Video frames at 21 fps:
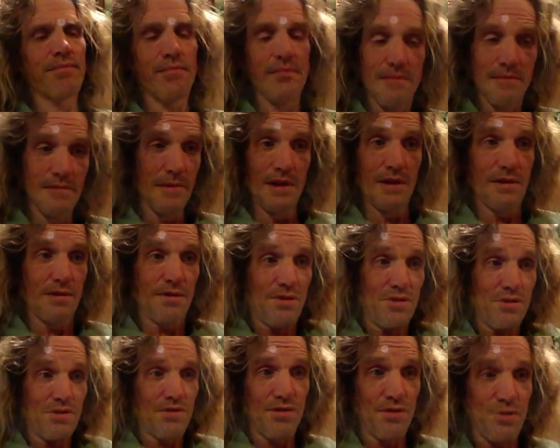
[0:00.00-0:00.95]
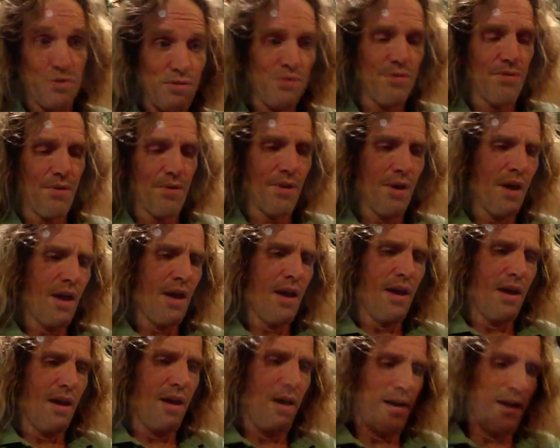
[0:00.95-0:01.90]
It's just the truth.
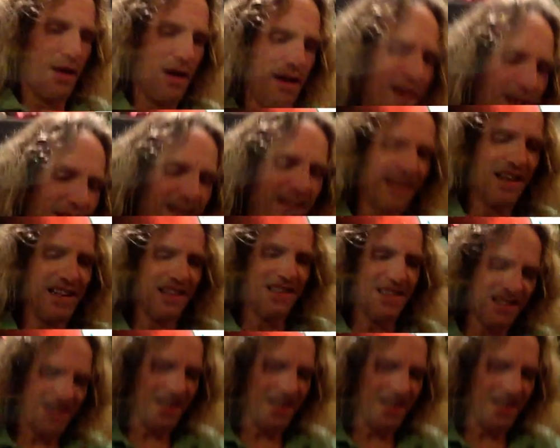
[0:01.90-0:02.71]
And,